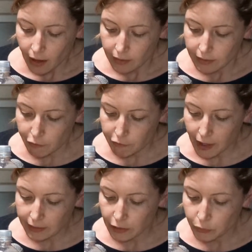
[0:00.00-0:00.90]
the
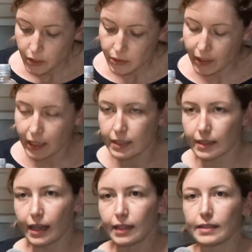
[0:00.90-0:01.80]
fact that was raised
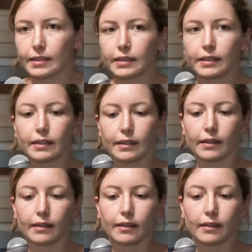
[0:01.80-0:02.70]
that
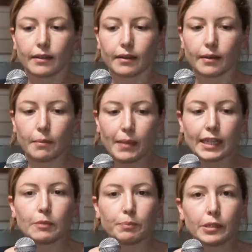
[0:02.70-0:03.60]

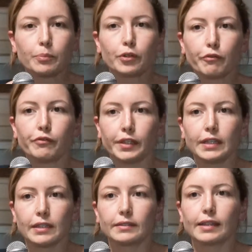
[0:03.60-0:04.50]
many people
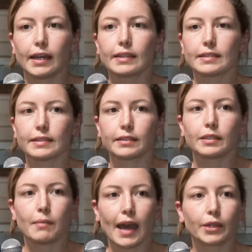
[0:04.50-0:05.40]
feel that
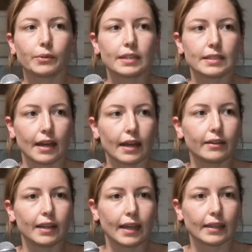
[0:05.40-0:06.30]
the migrants
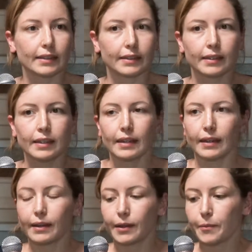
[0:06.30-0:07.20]
are like
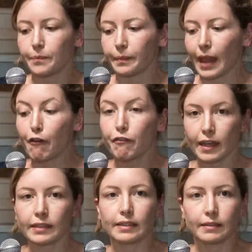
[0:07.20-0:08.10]

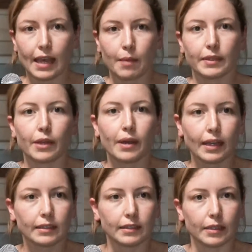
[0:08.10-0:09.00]
affecting them
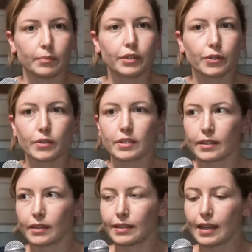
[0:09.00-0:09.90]
directly because
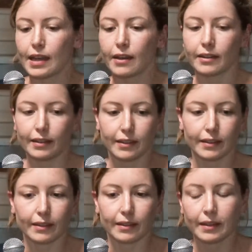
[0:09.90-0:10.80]
they
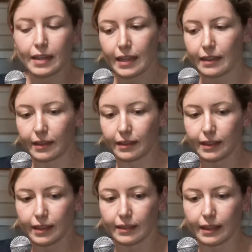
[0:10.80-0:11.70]
are
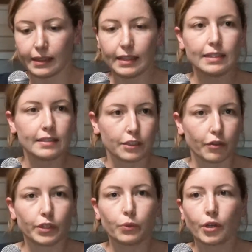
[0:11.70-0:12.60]
the guilt
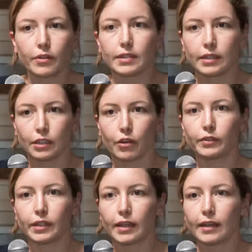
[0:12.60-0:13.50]
of the worsening
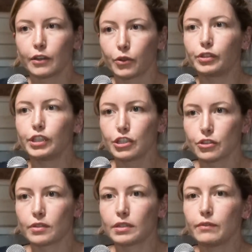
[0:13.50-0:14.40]
of the
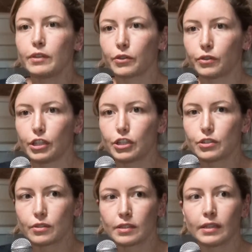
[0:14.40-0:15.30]
conditions, living
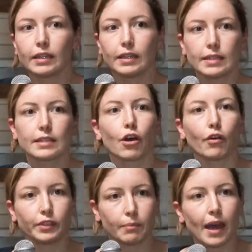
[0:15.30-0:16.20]
conditions, is
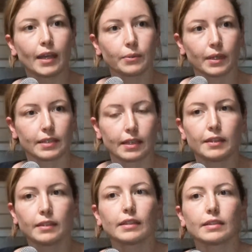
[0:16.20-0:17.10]
of the migrants. I
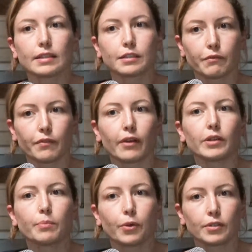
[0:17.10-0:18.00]
think this is a very
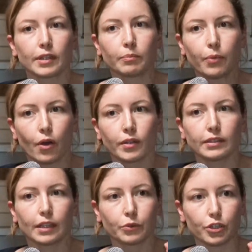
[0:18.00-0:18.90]
important
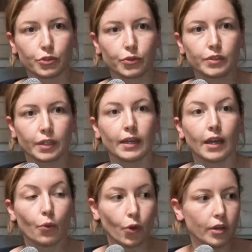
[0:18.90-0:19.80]
point that we should
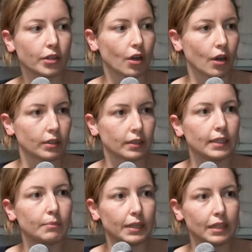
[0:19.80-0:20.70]
work on
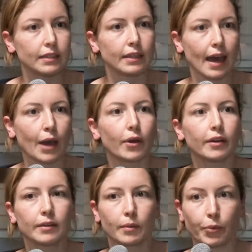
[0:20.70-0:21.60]
in building
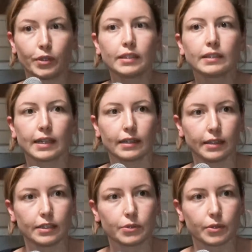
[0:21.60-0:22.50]
our political
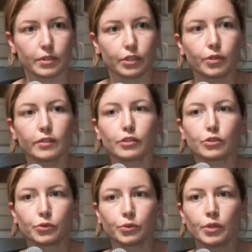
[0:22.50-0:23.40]
discourse in order
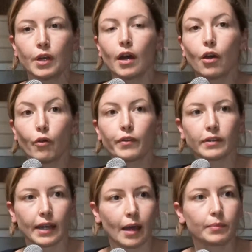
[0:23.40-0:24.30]
to
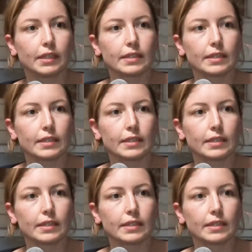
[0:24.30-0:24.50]
overcome this